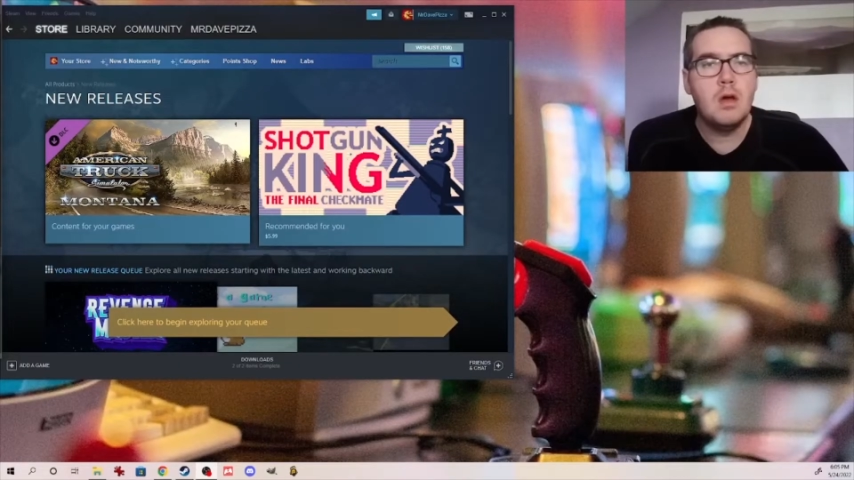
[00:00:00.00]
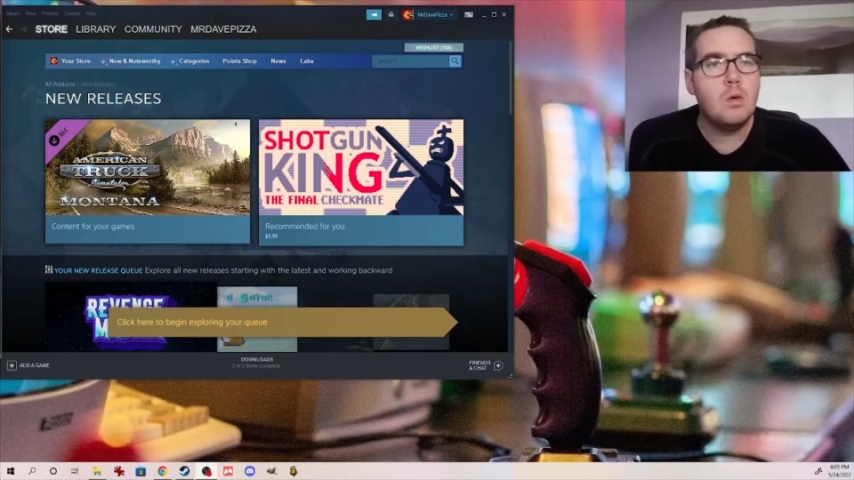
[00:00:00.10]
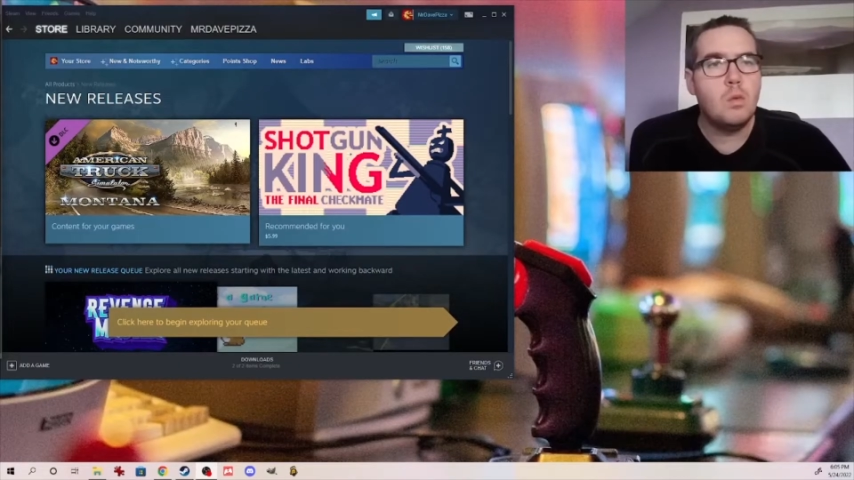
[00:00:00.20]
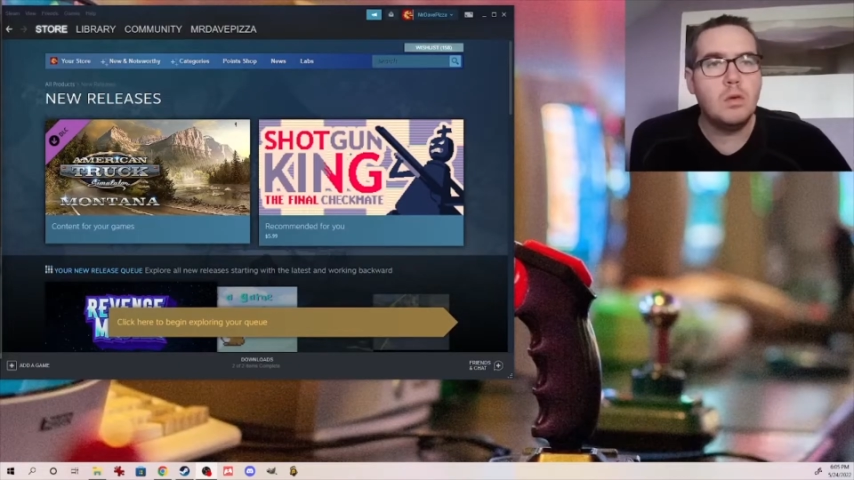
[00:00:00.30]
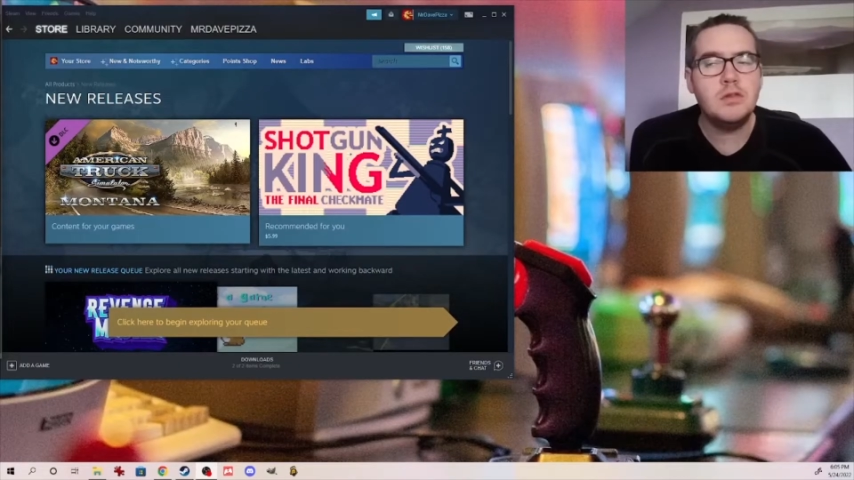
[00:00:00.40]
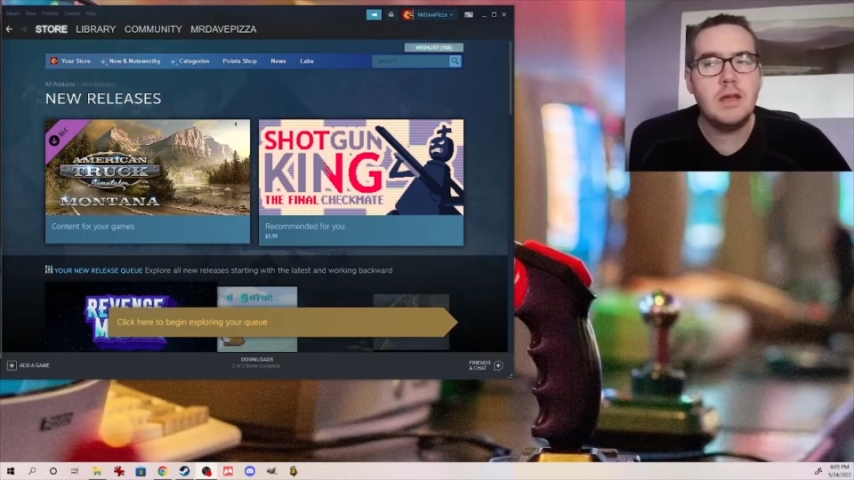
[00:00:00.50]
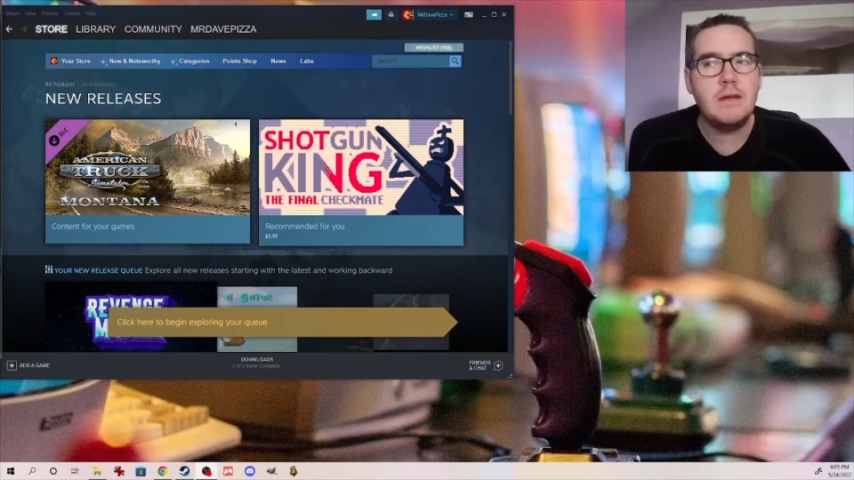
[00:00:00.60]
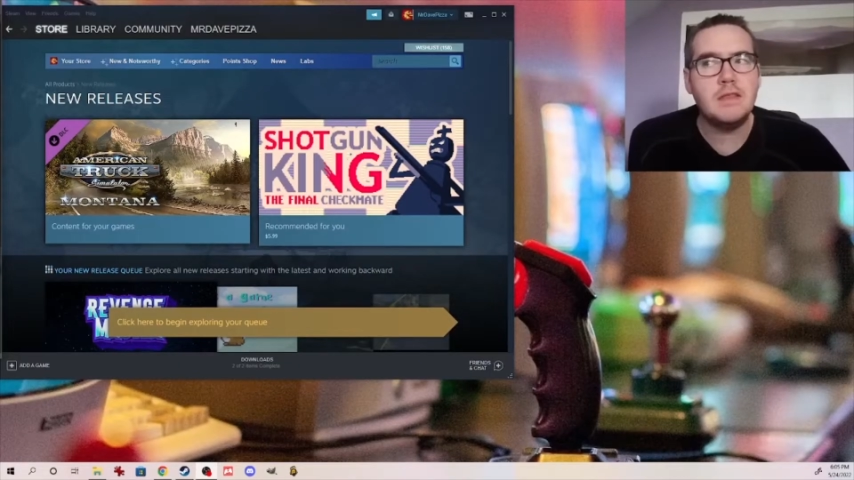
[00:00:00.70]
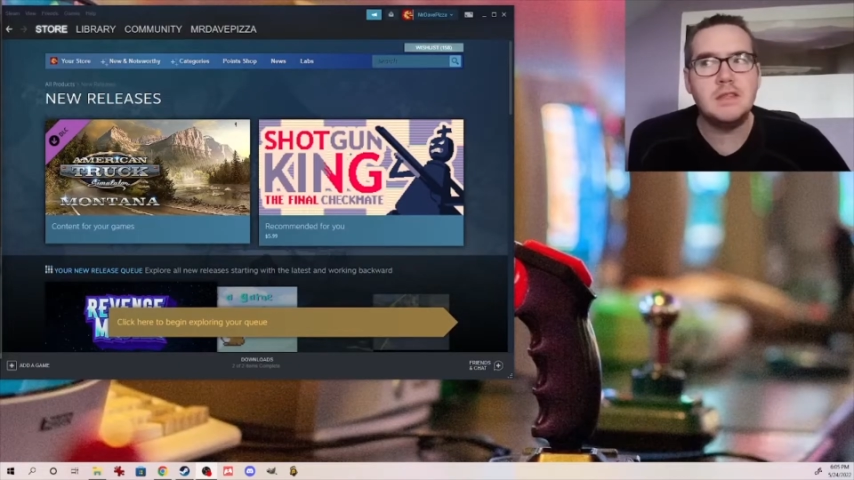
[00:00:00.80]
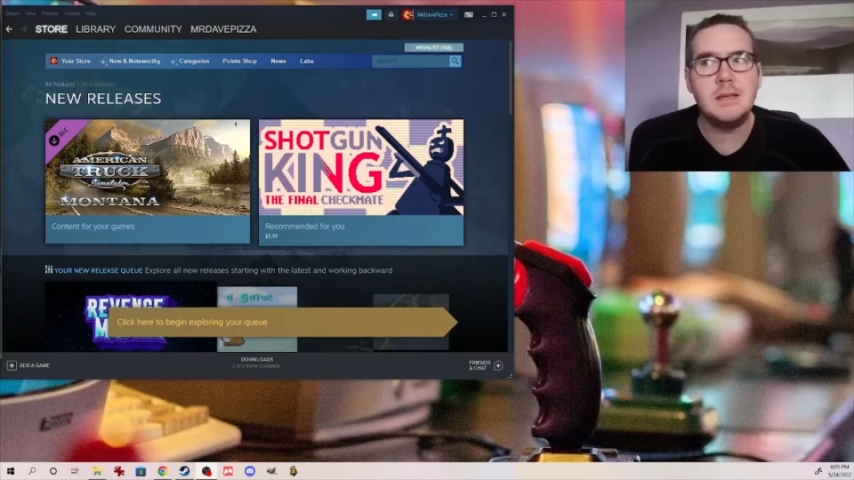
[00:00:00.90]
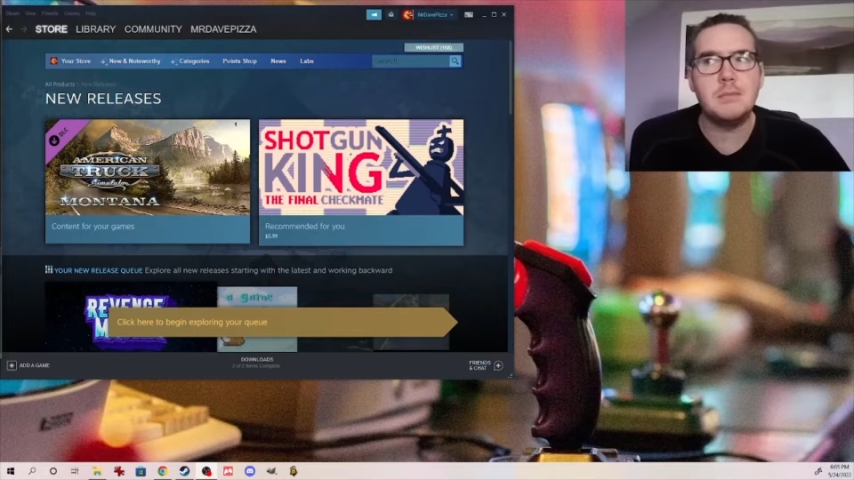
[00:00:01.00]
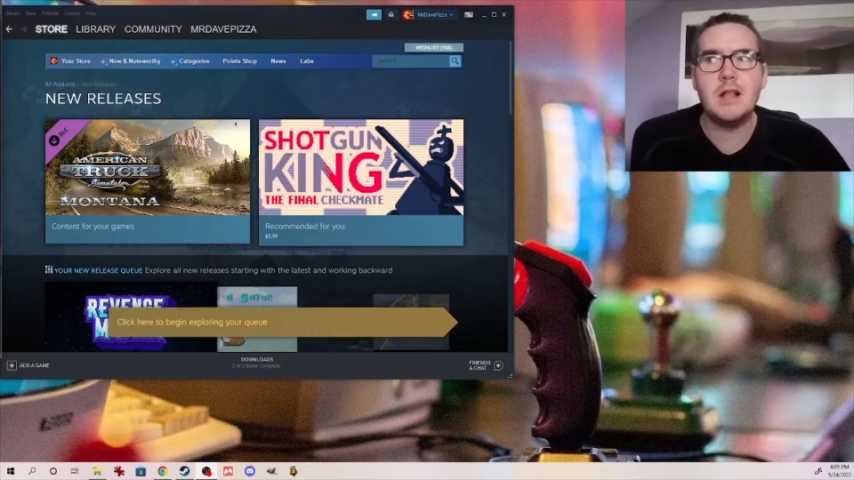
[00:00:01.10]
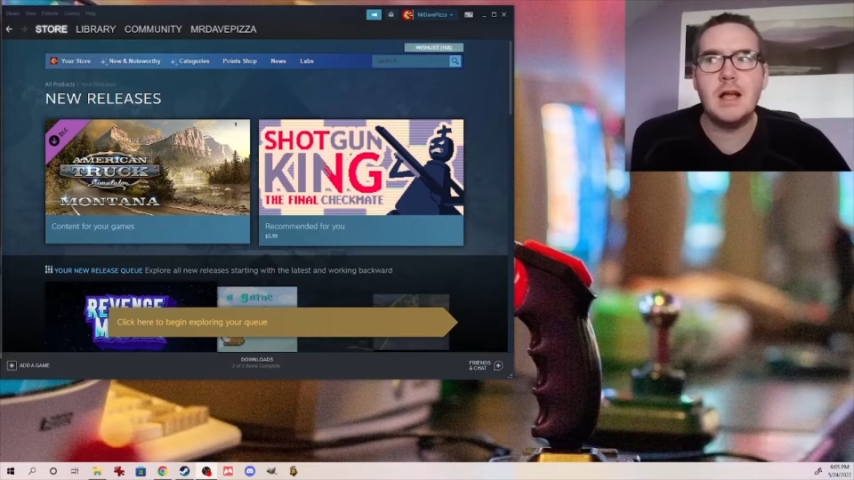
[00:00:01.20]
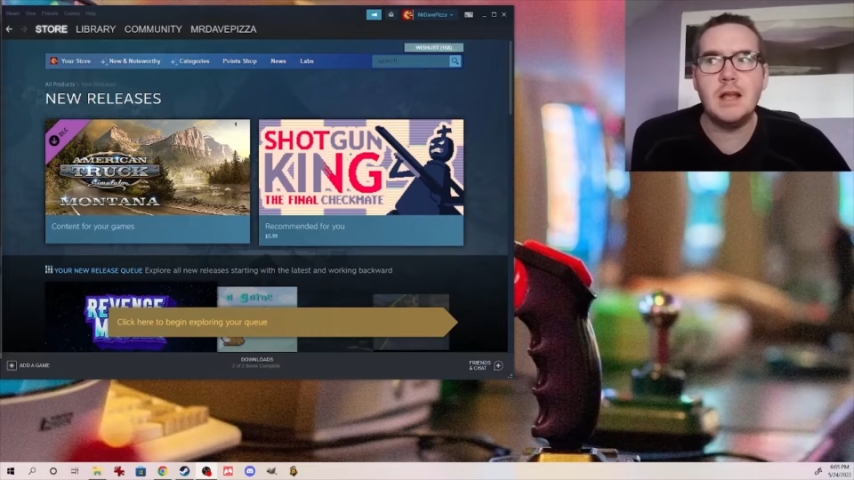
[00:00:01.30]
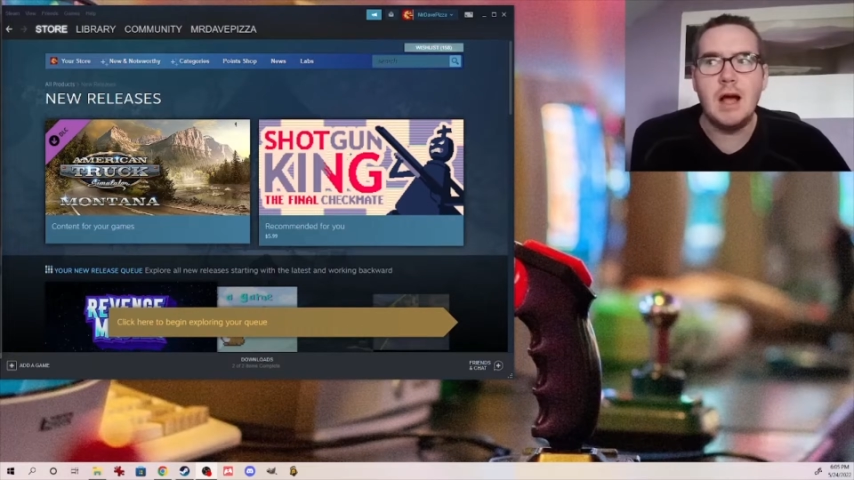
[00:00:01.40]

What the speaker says: Once you have the Steam client